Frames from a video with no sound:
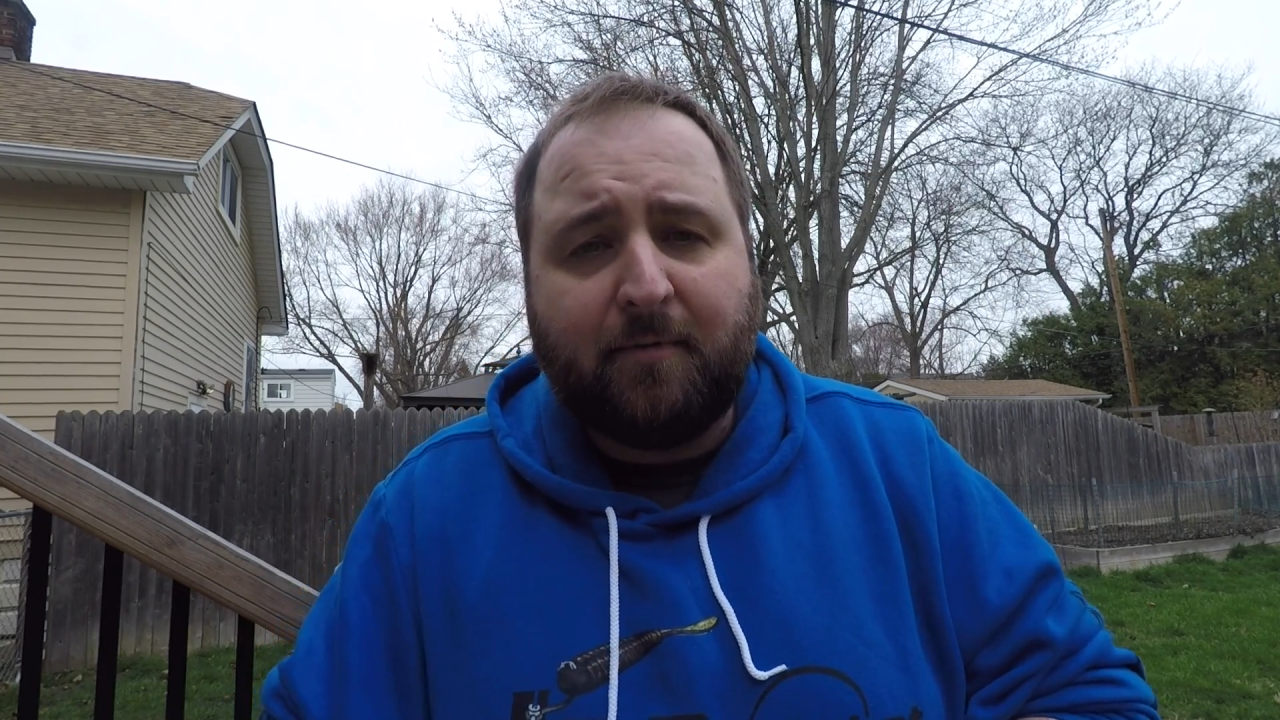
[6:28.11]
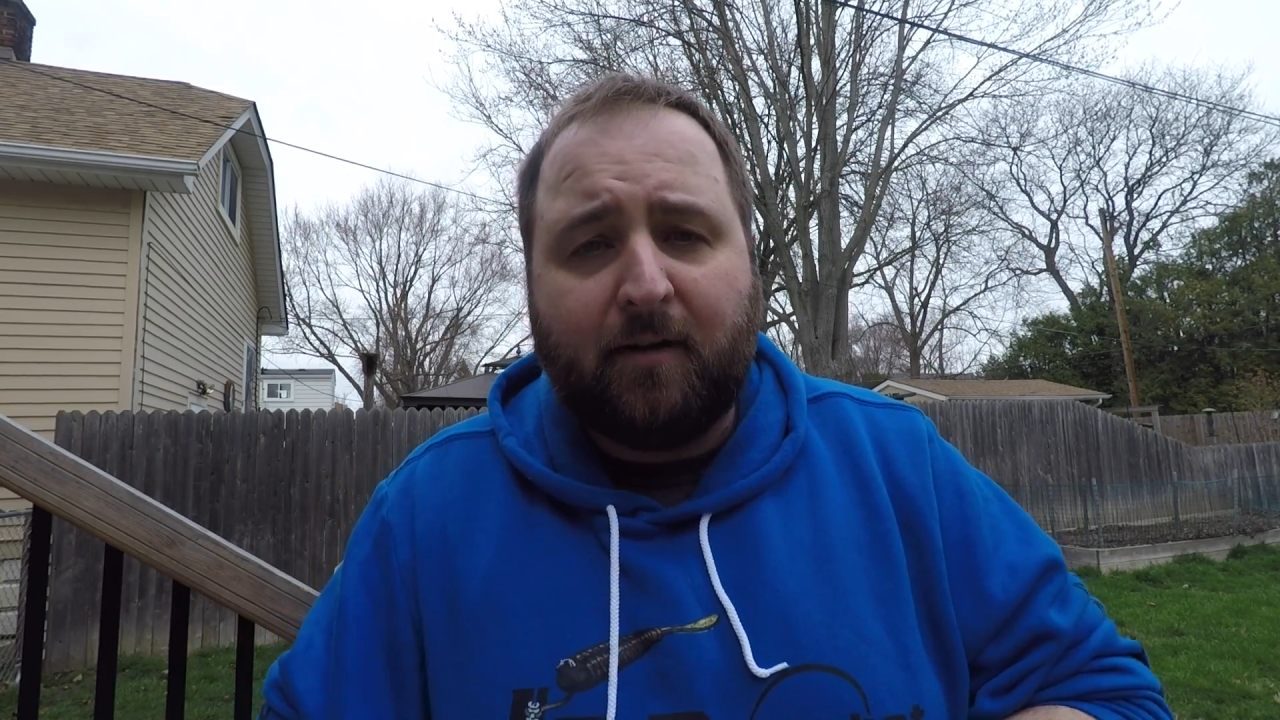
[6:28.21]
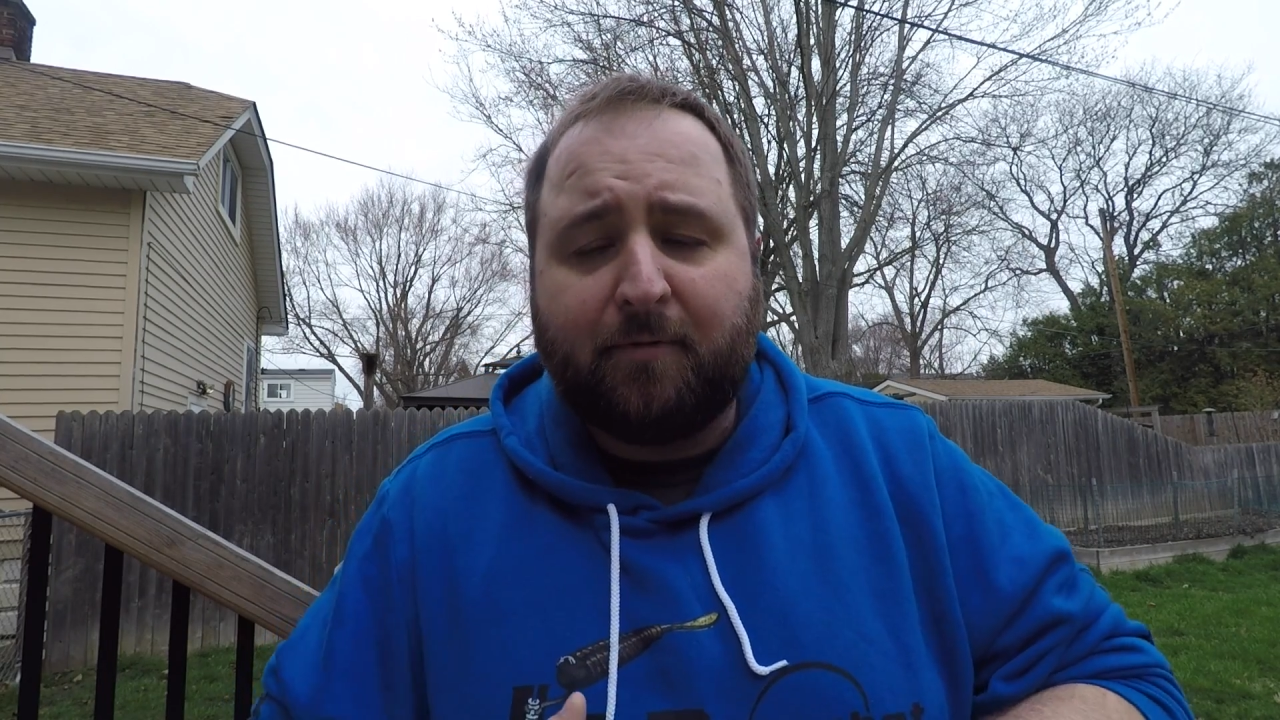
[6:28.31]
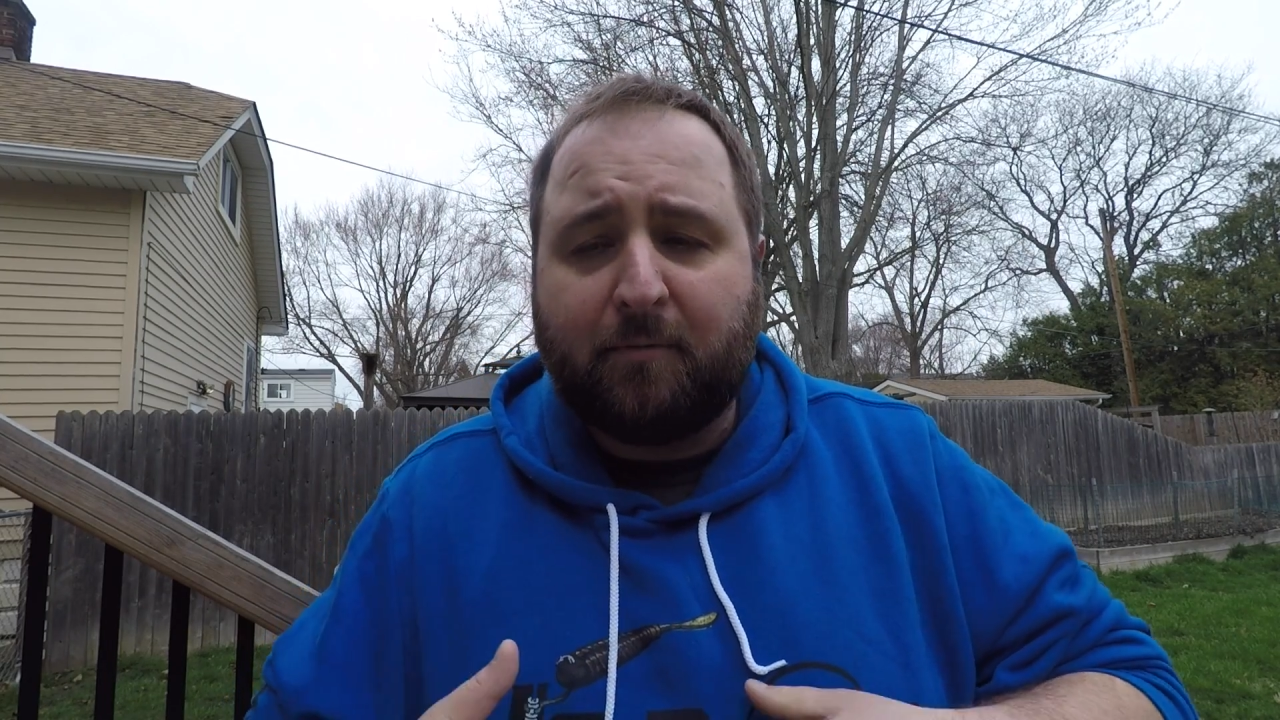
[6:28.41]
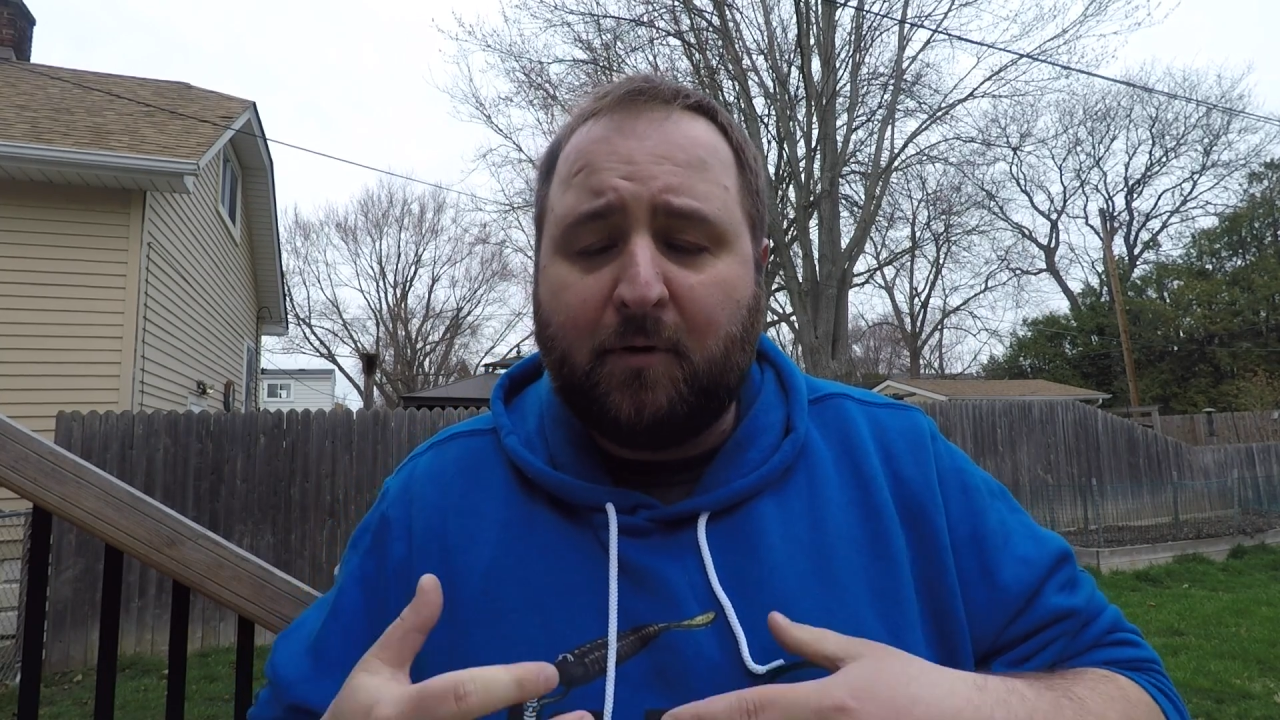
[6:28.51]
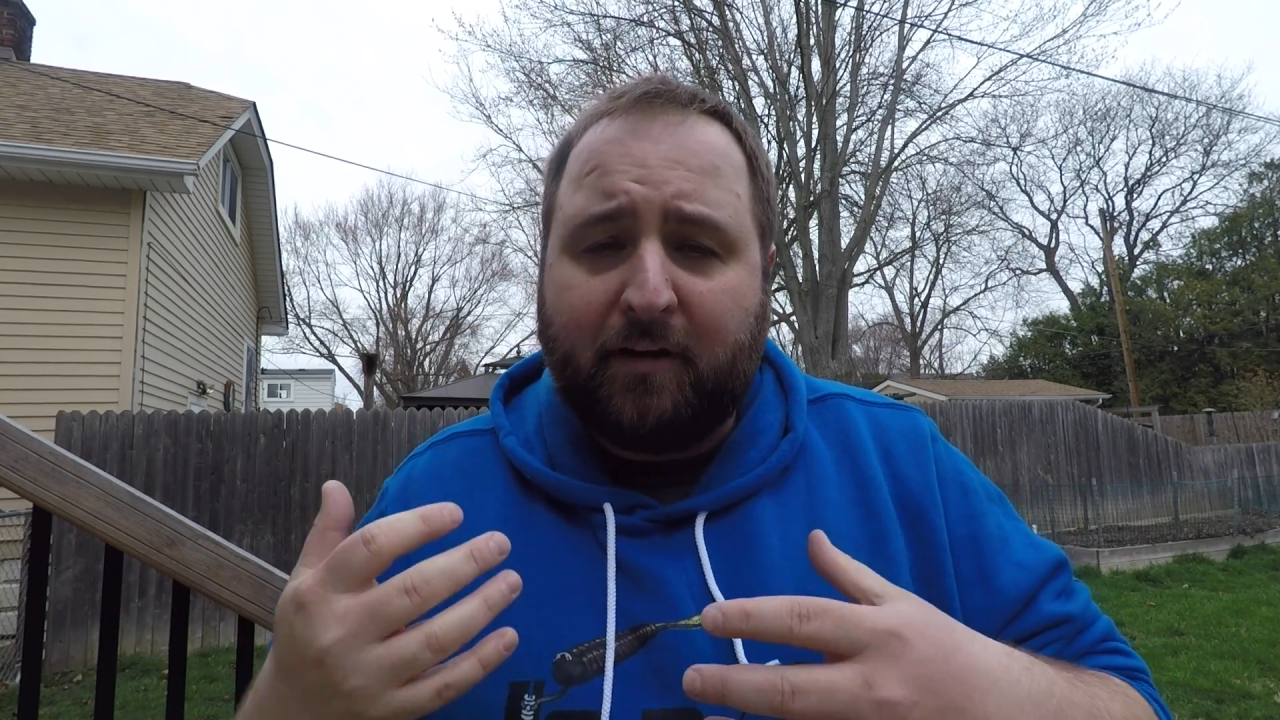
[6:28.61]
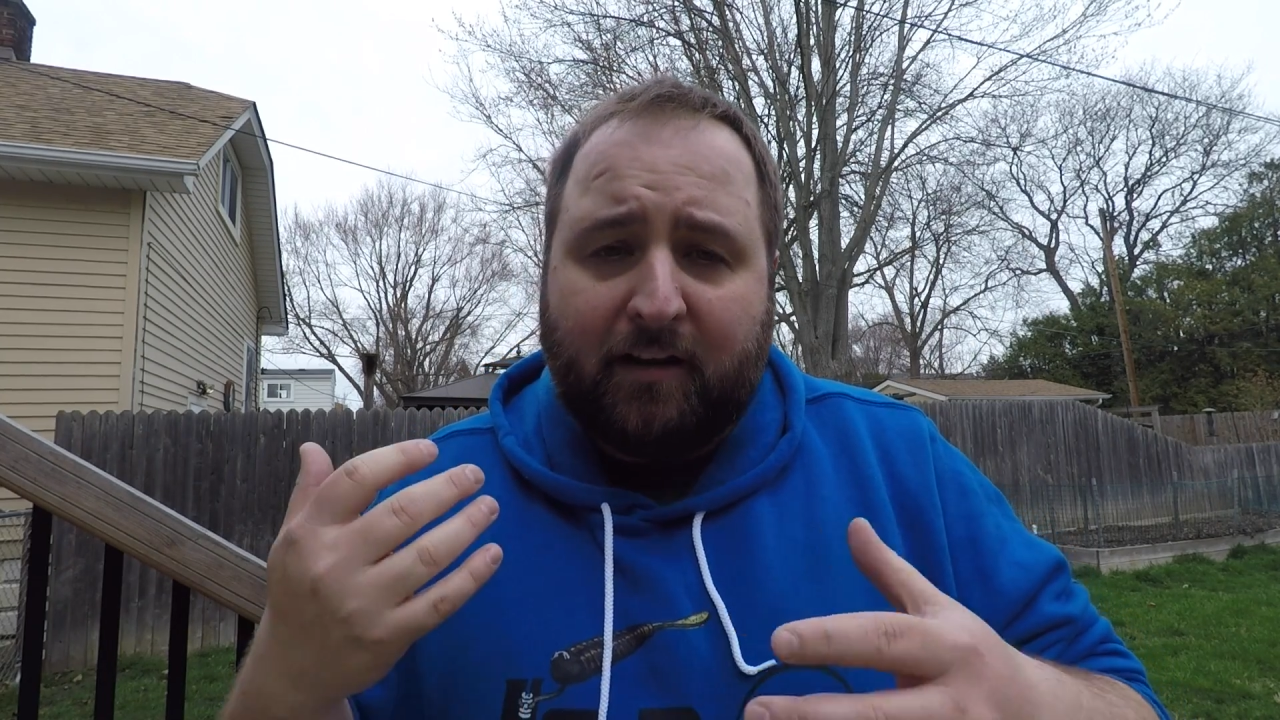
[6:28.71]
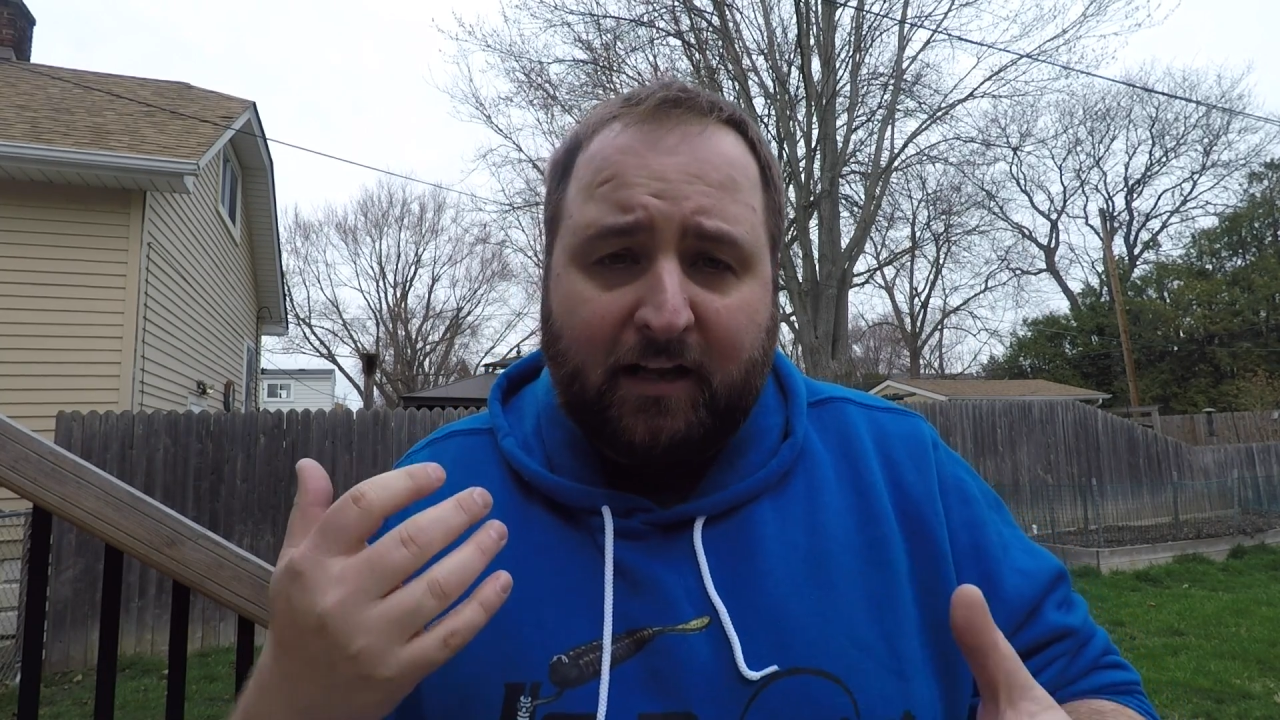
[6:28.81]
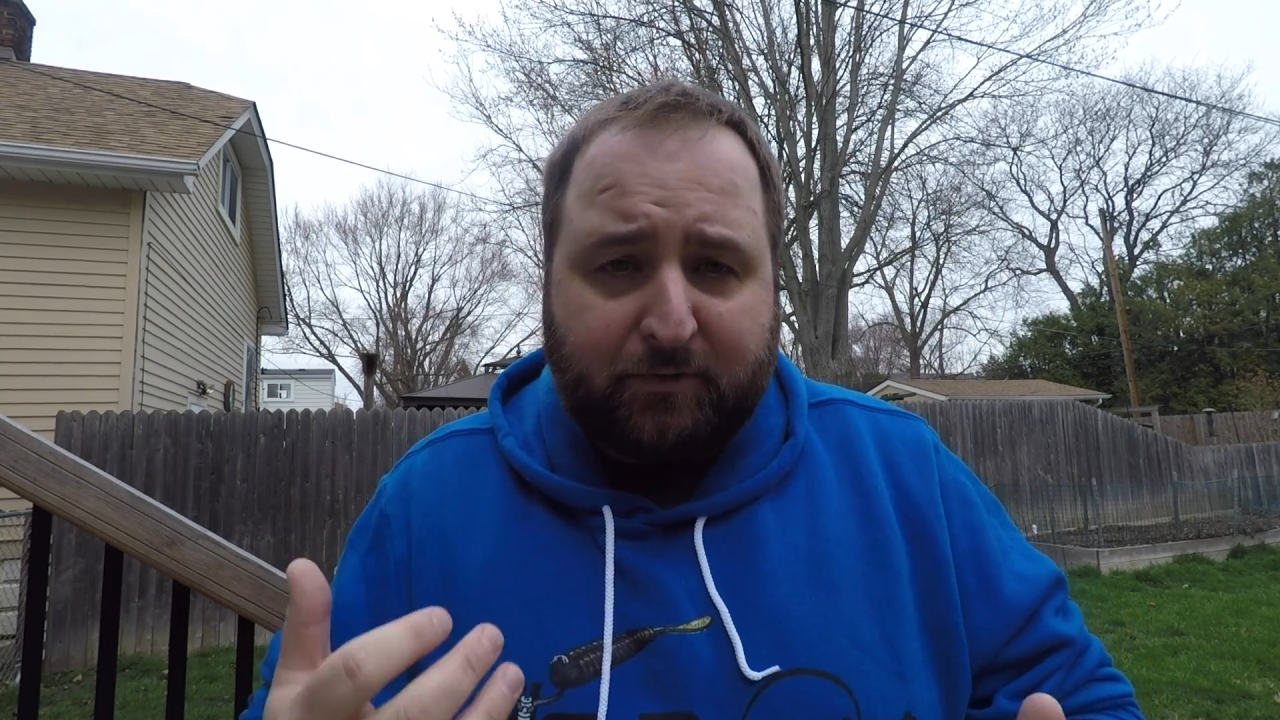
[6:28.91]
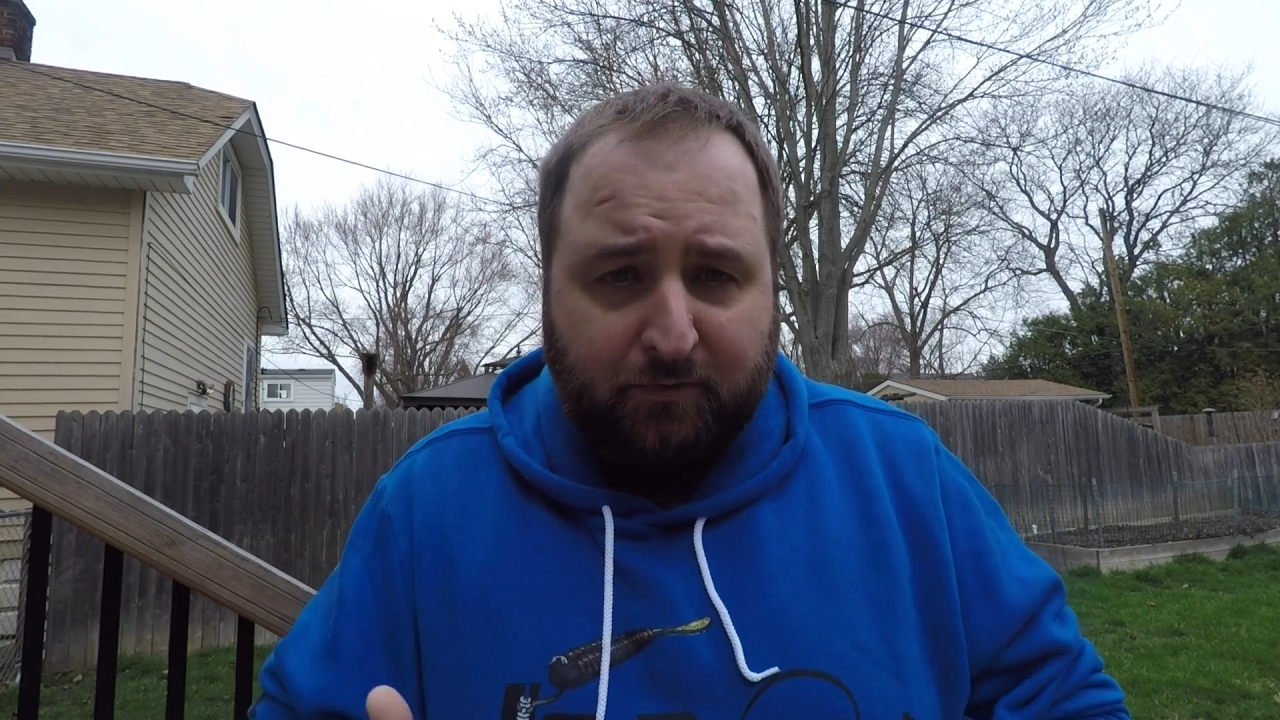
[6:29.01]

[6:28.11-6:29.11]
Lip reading: of promoting catch